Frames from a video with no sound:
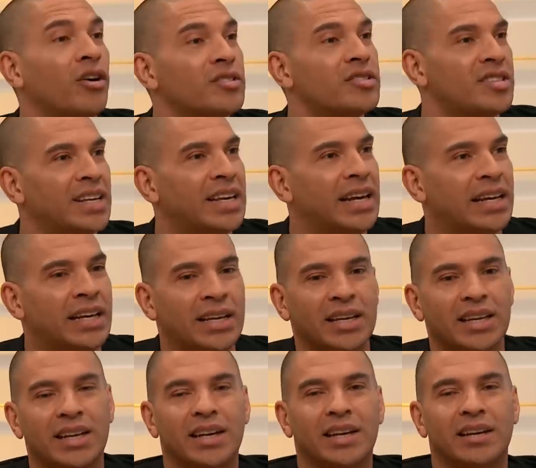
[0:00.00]
It's
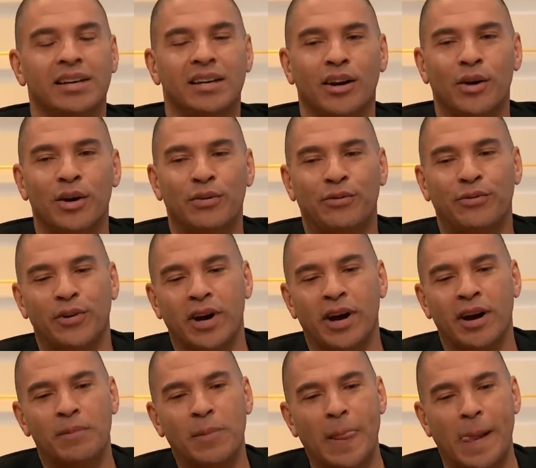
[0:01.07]
always great when a famous
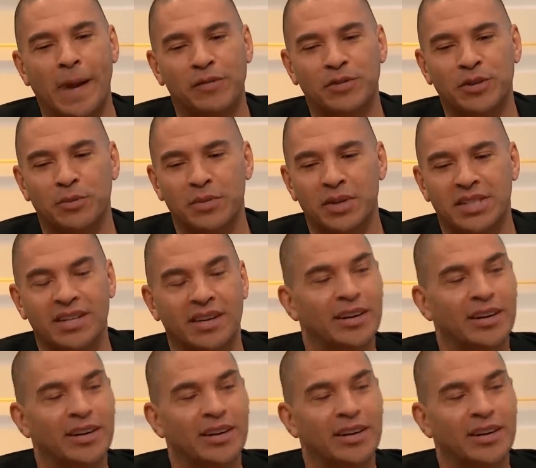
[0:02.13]
face can talk about